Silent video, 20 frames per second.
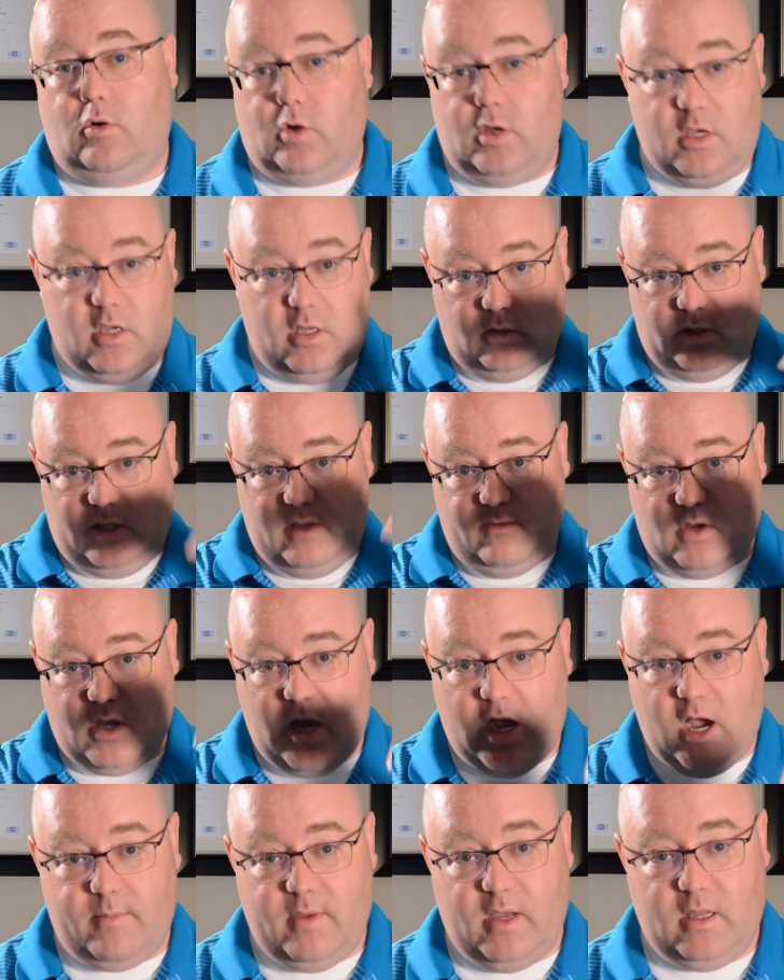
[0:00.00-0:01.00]
or you can leave a
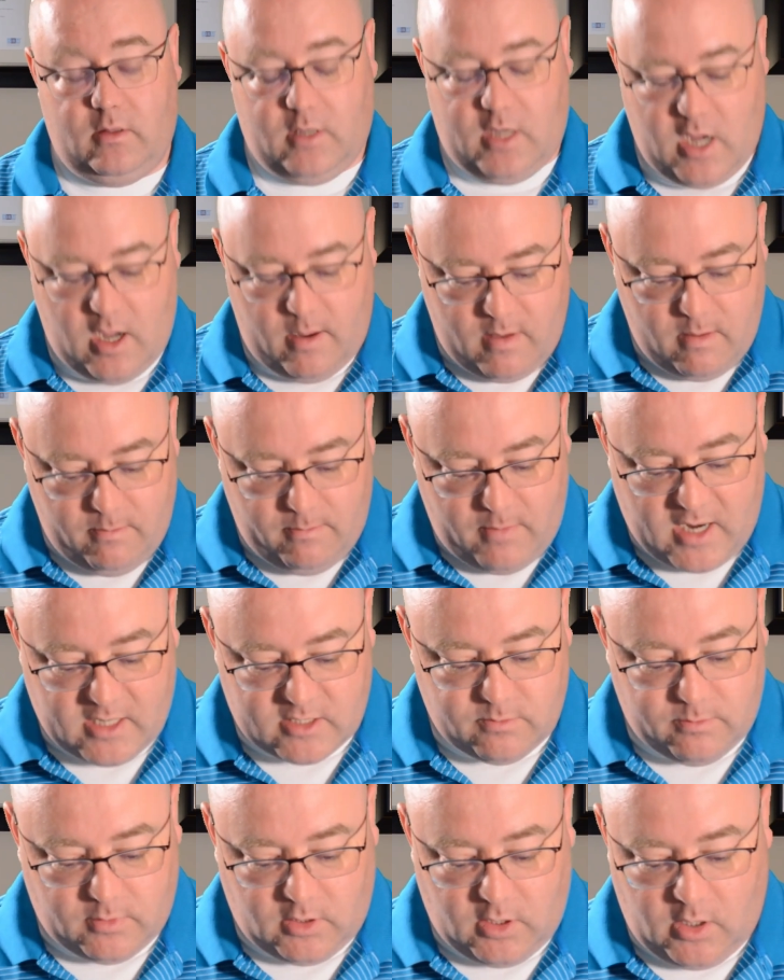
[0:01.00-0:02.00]
comment in the comment
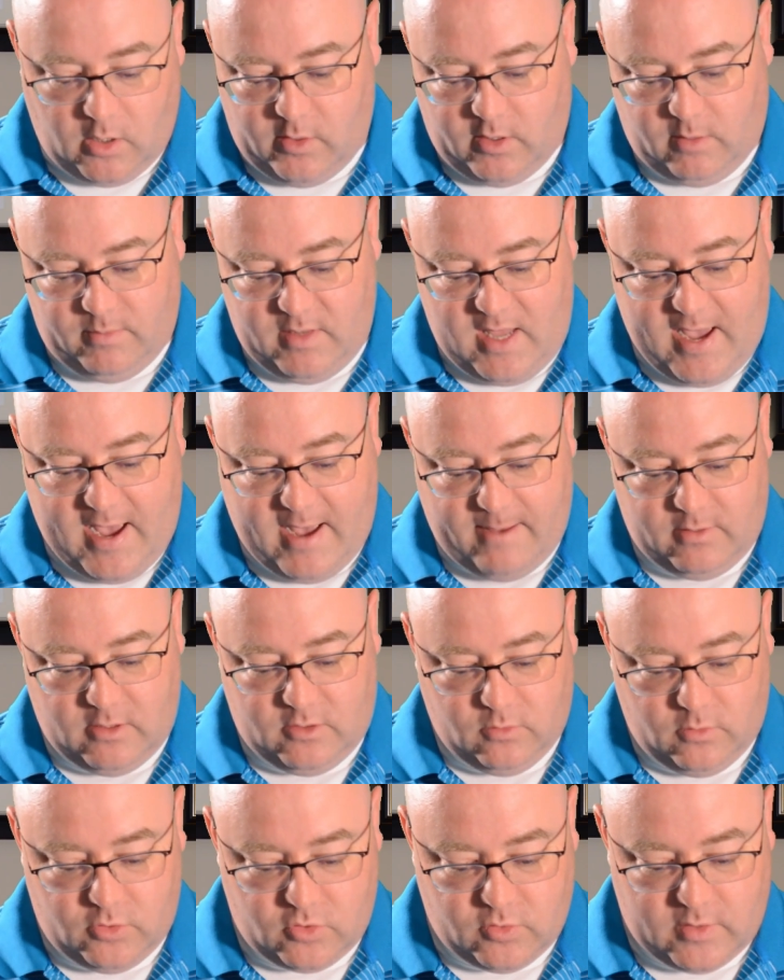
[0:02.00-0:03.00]
box below, and I'll be happy
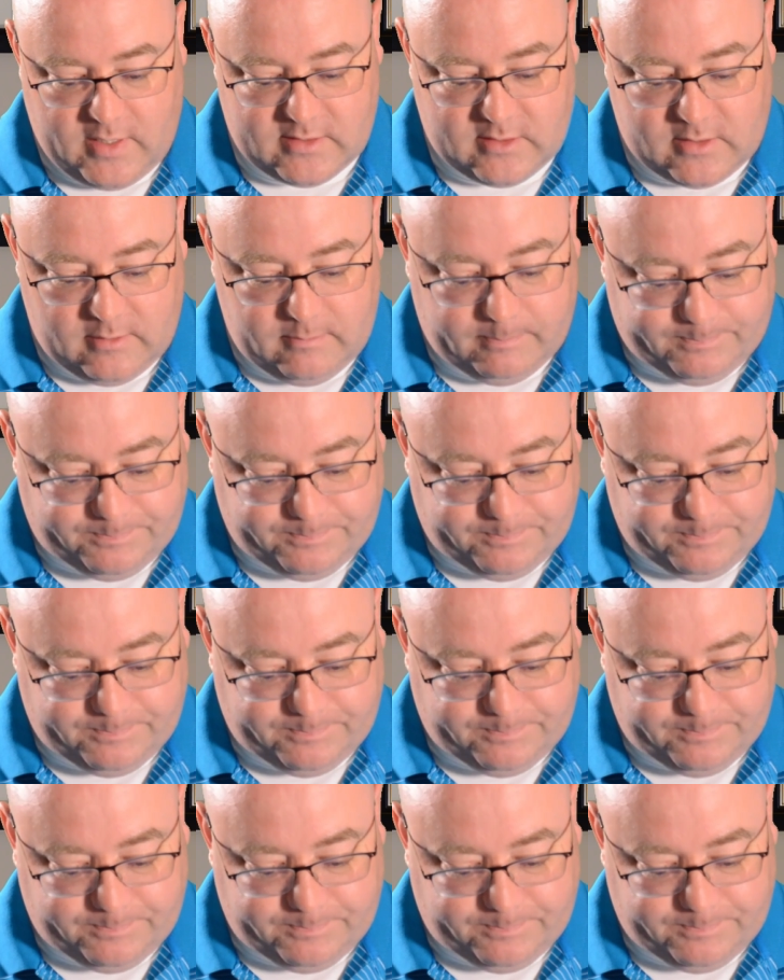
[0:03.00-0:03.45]
to address it.